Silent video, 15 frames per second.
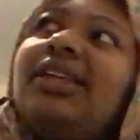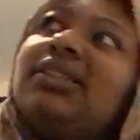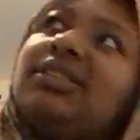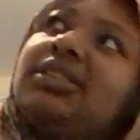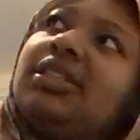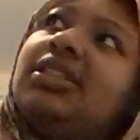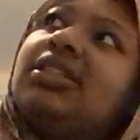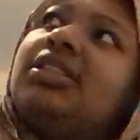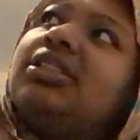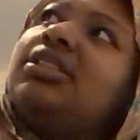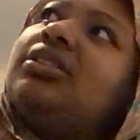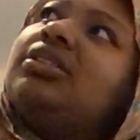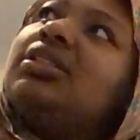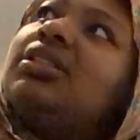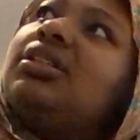to
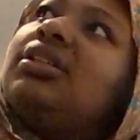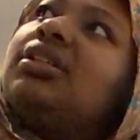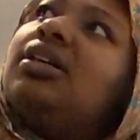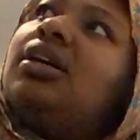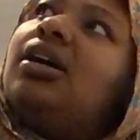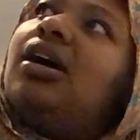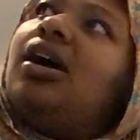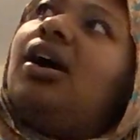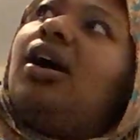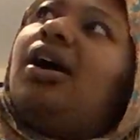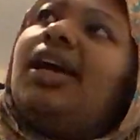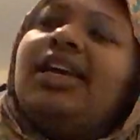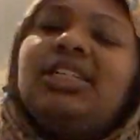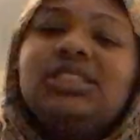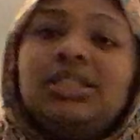
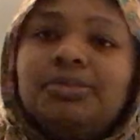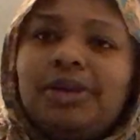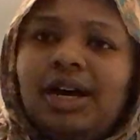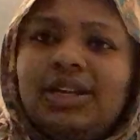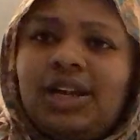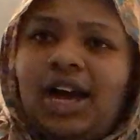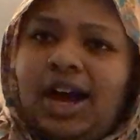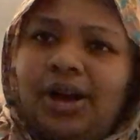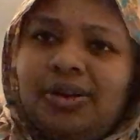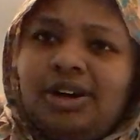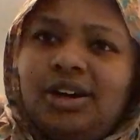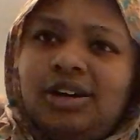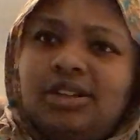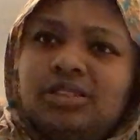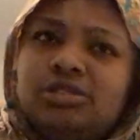£18 an
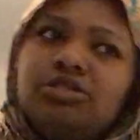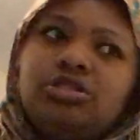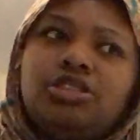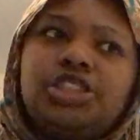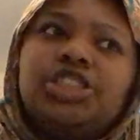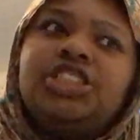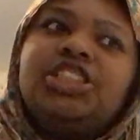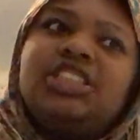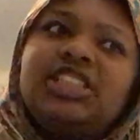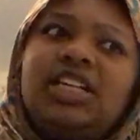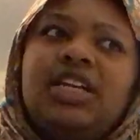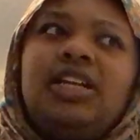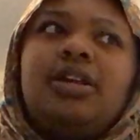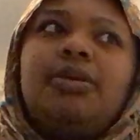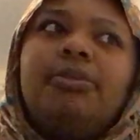hour just to sit
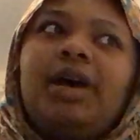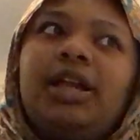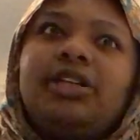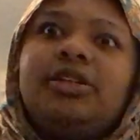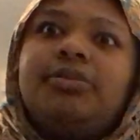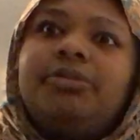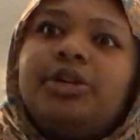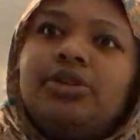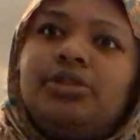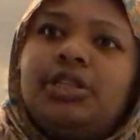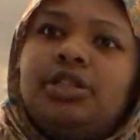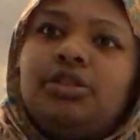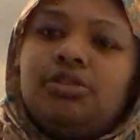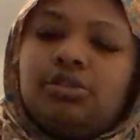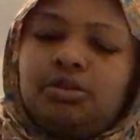in an abandoned
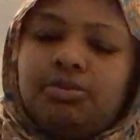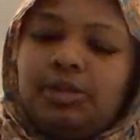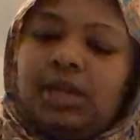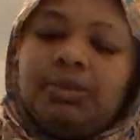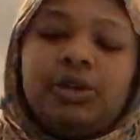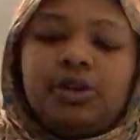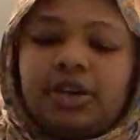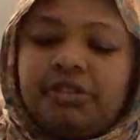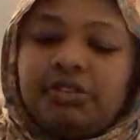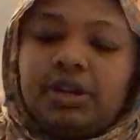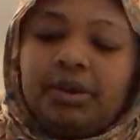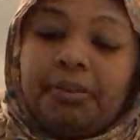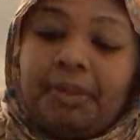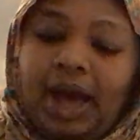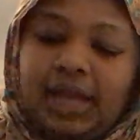building. Maybe not even
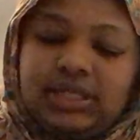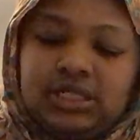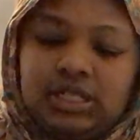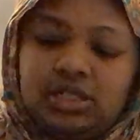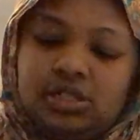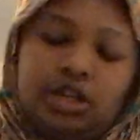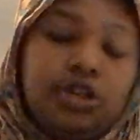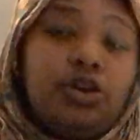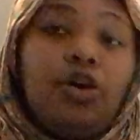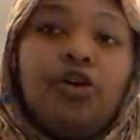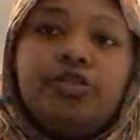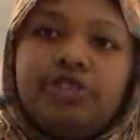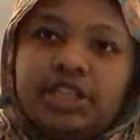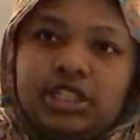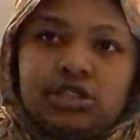an
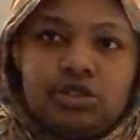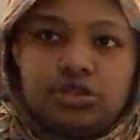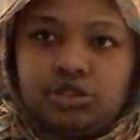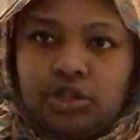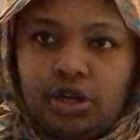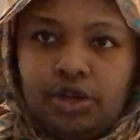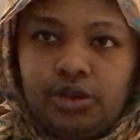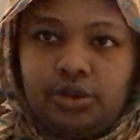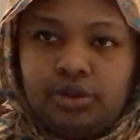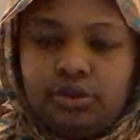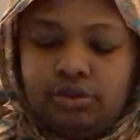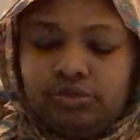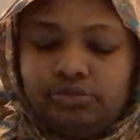office or so.